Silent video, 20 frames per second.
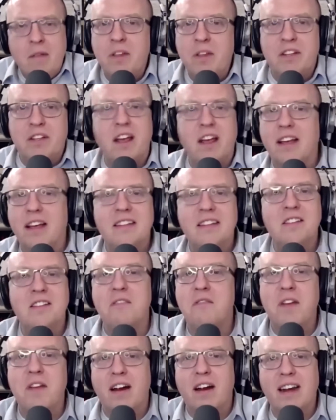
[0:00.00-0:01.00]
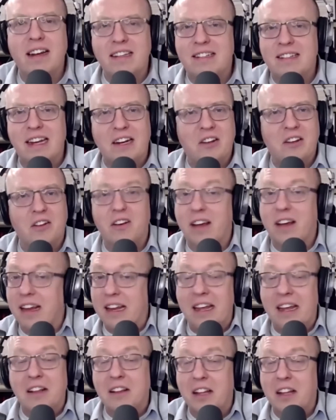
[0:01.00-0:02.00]
Disgust is a very distinct look, and
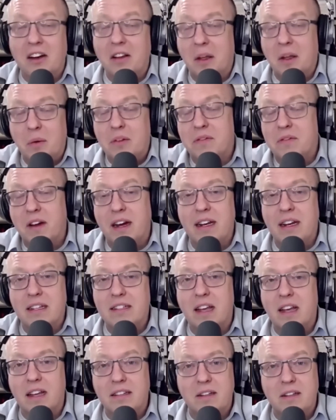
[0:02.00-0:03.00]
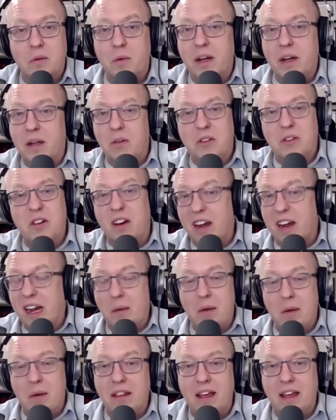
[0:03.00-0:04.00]
he clearly was very disgusted when he was talking
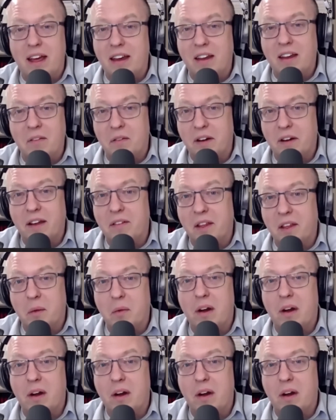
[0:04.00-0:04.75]
about the idea of forgiving the